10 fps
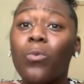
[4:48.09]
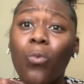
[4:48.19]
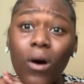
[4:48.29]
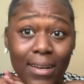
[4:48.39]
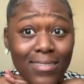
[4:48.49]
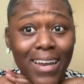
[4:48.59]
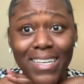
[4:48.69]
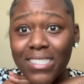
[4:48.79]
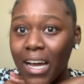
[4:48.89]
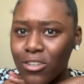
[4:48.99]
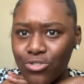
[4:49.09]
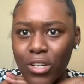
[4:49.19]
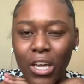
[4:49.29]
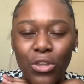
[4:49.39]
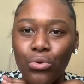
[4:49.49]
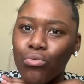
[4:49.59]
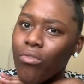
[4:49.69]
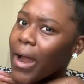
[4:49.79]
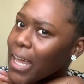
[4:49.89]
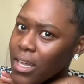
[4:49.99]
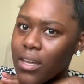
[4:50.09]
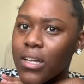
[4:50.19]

one that's not treating you right,